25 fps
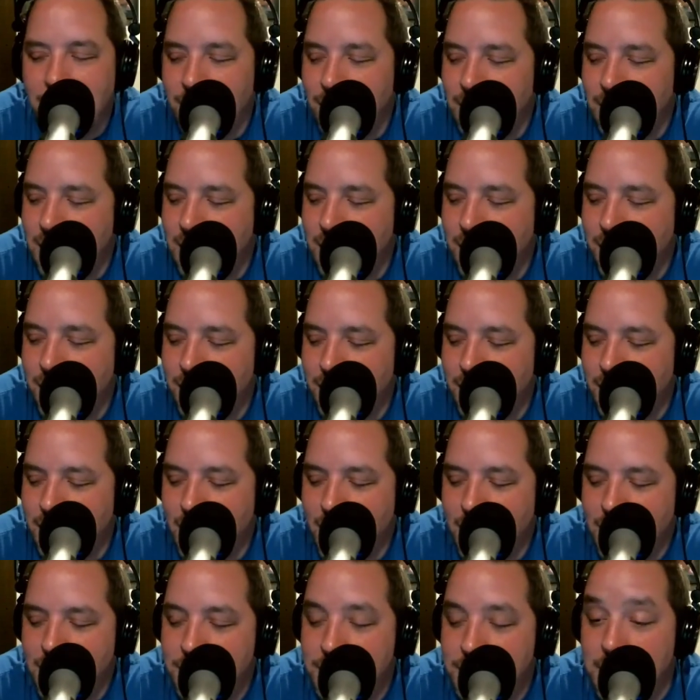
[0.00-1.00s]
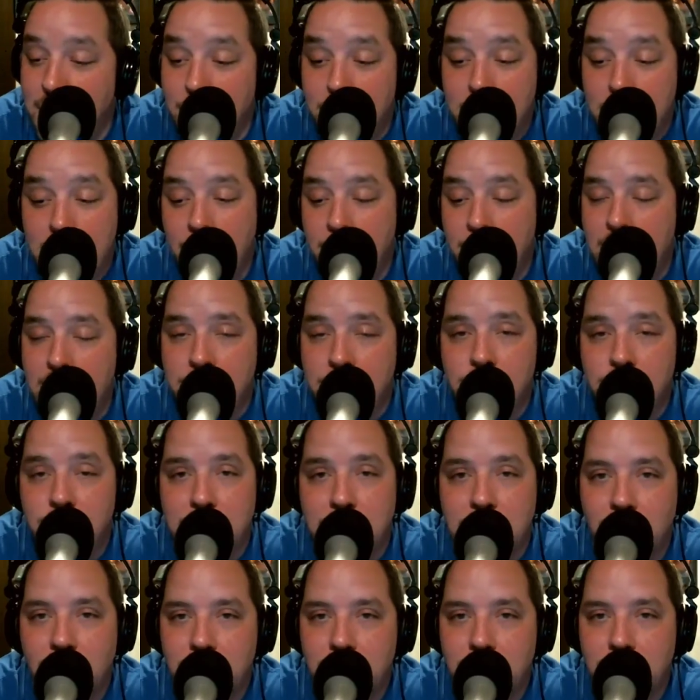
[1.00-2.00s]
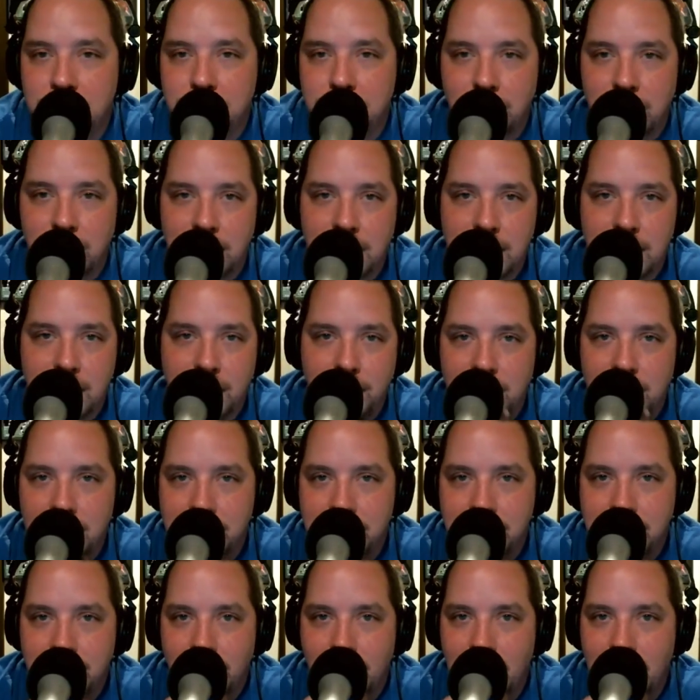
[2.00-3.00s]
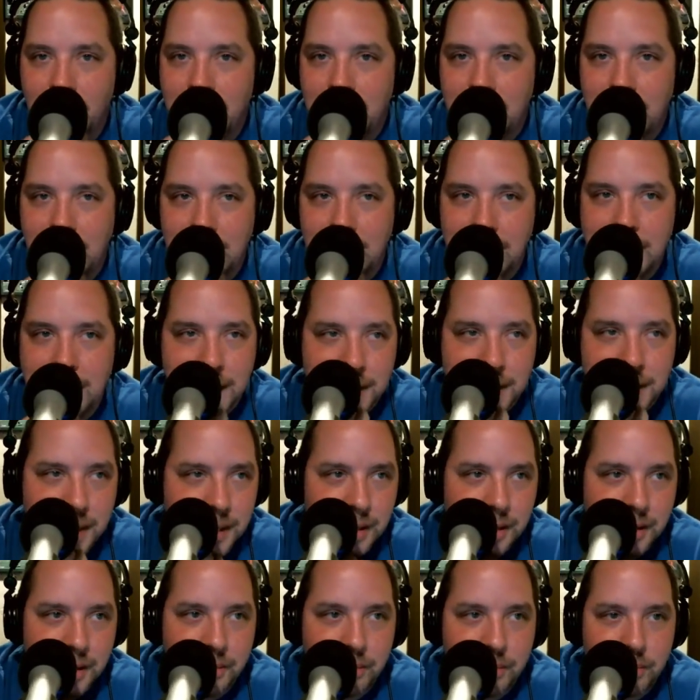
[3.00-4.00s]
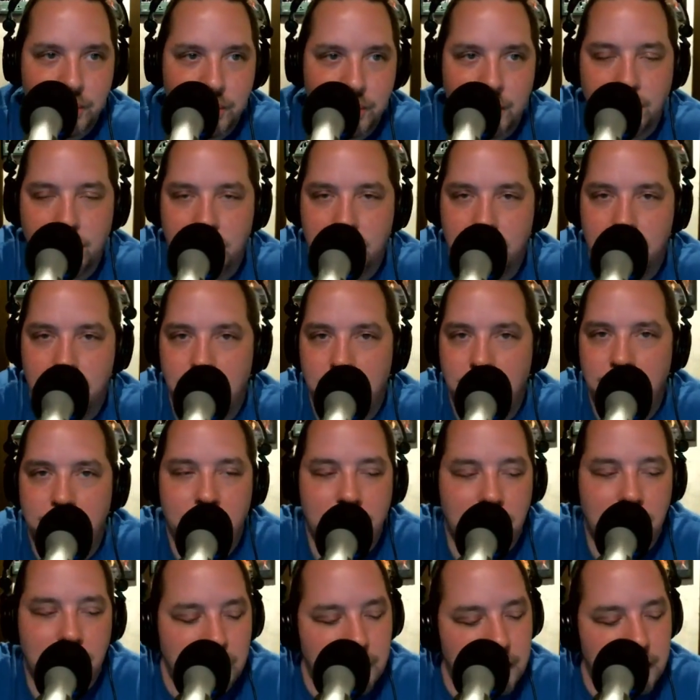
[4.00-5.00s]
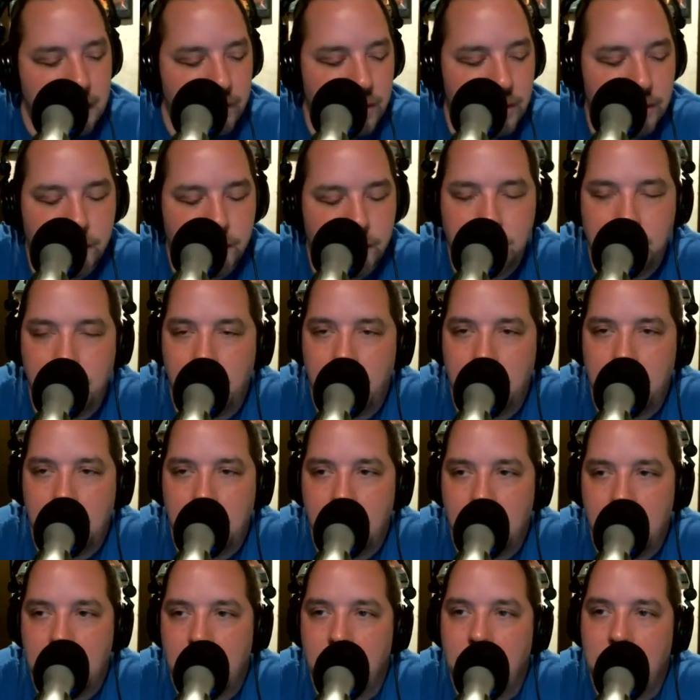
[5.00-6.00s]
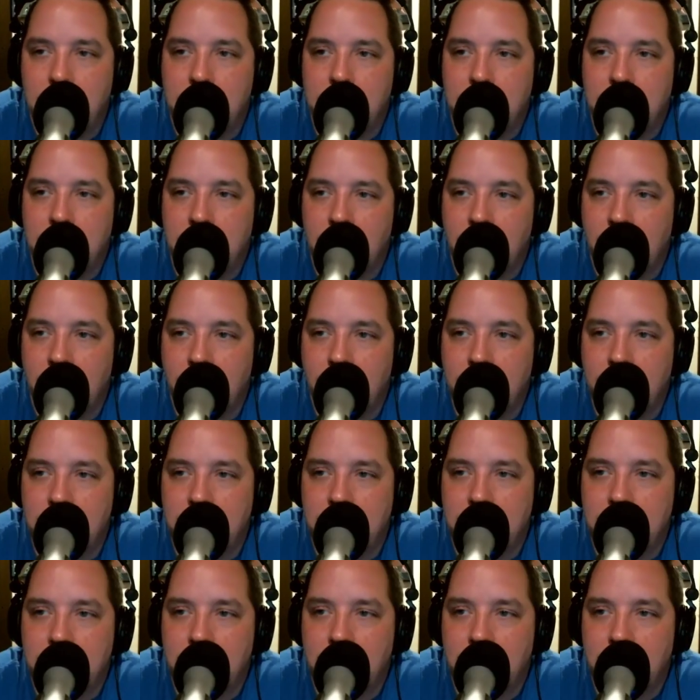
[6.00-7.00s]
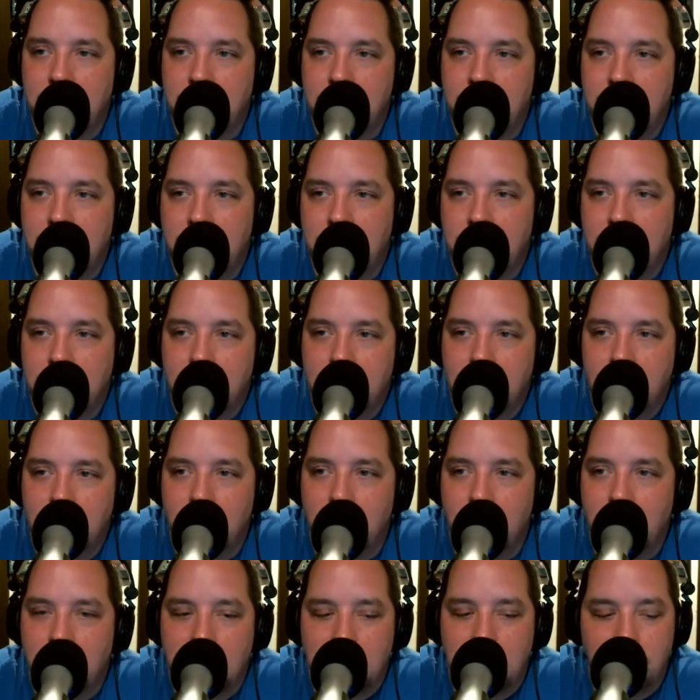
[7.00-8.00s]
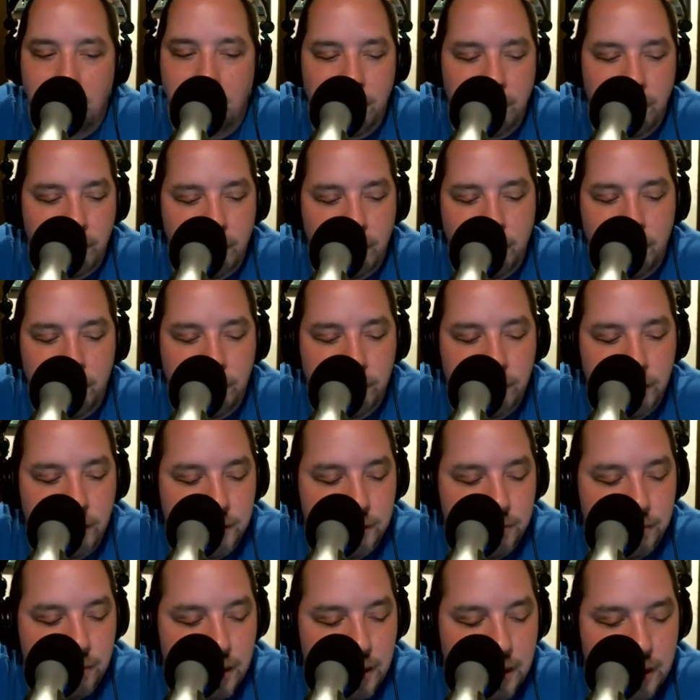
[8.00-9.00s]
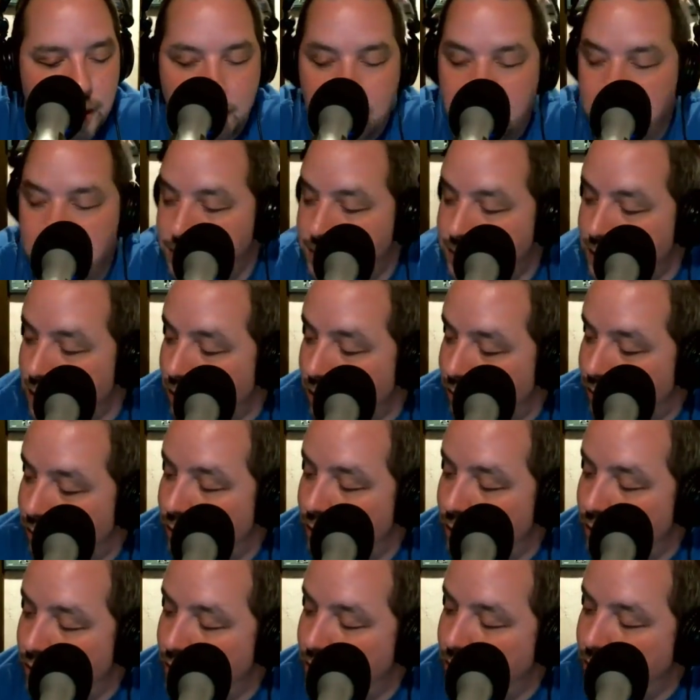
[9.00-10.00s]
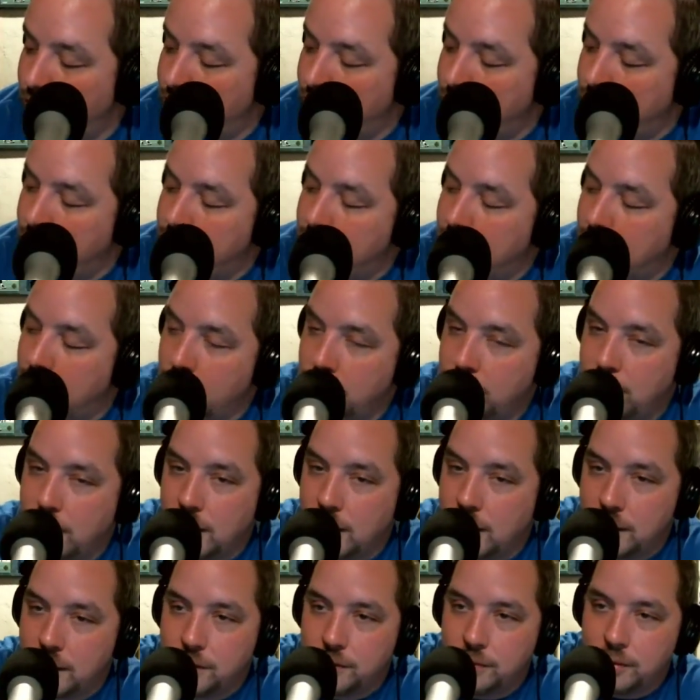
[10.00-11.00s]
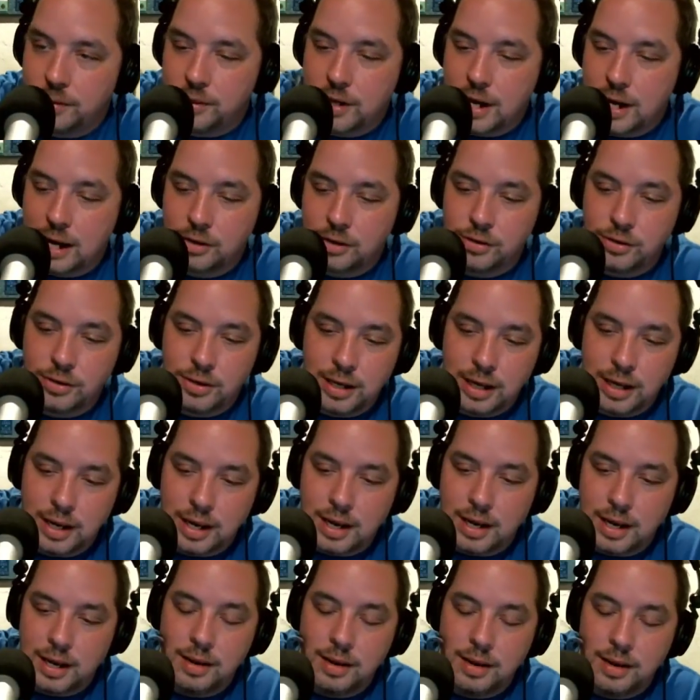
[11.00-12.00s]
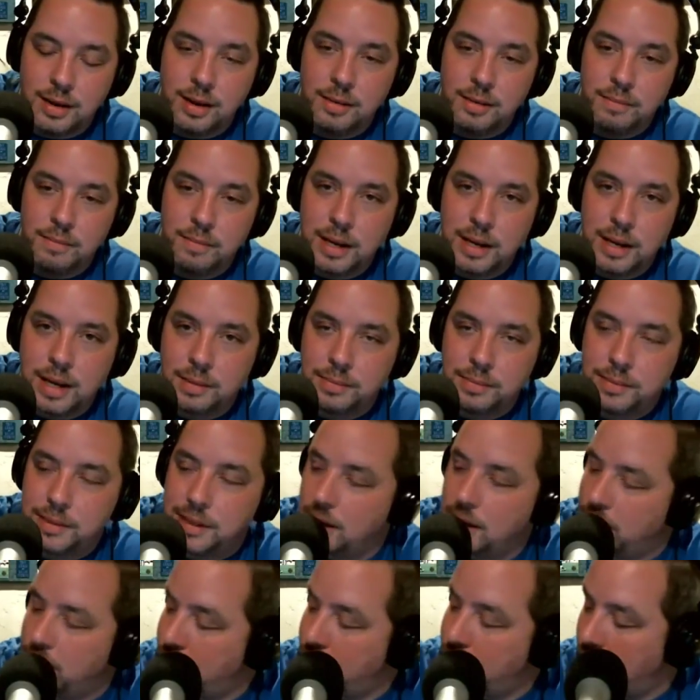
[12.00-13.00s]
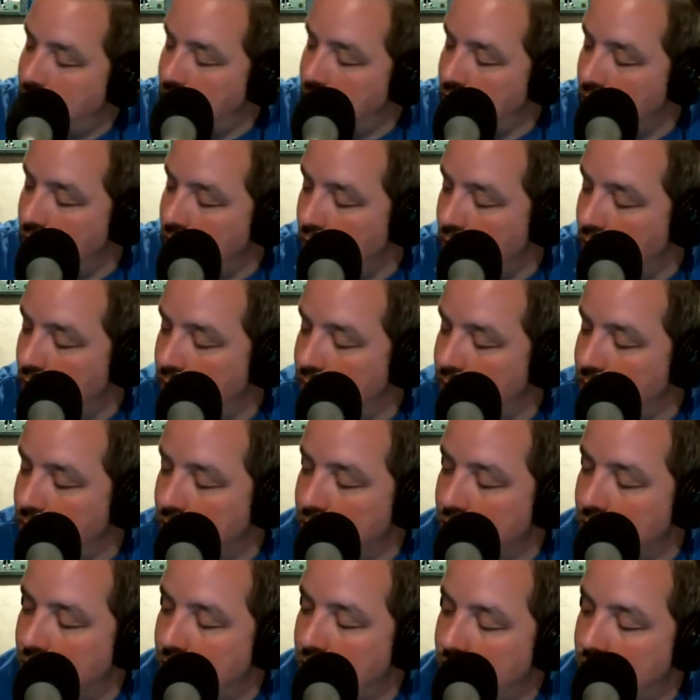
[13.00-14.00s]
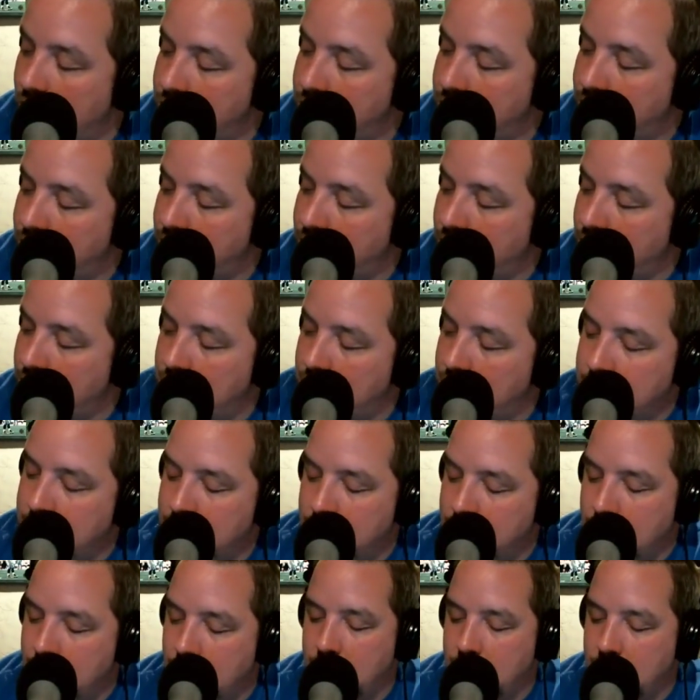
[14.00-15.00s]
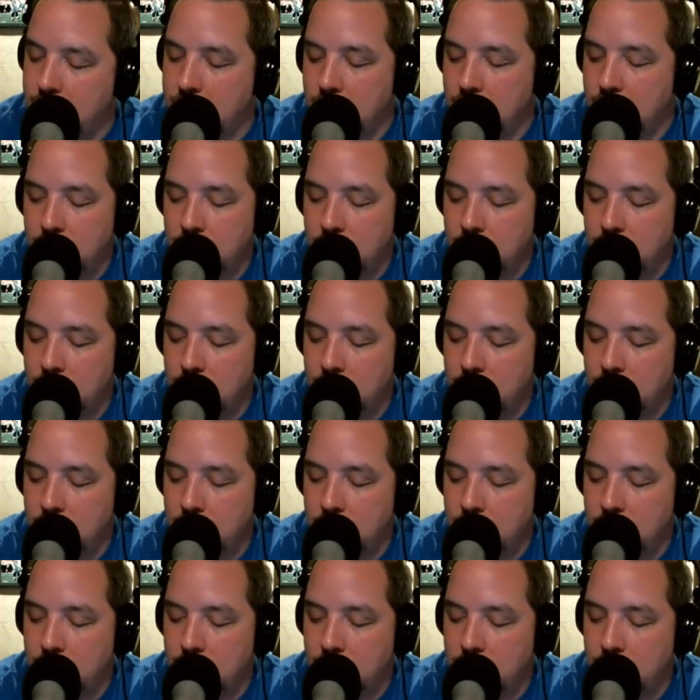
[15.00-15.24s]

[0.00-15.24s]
yeah. See, I'm actually home this week. I mean, so I get the privilege of having the studio and everything all week. Where when I'm on the road, it's just my cell phone and these earbuds, which actually pick up sound pretty well. Pick a pretty decent mic,